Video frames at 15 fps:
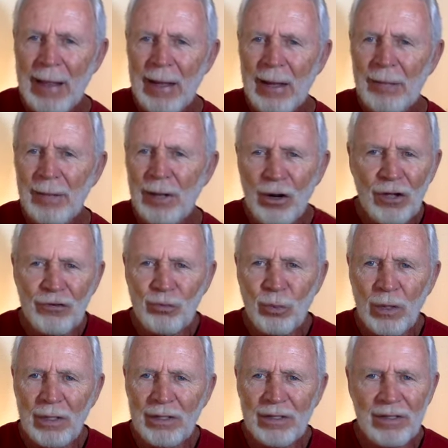Because
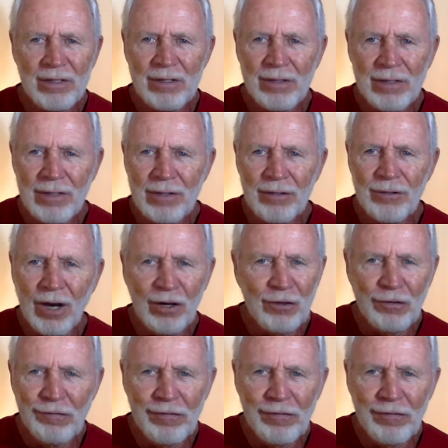what Dr.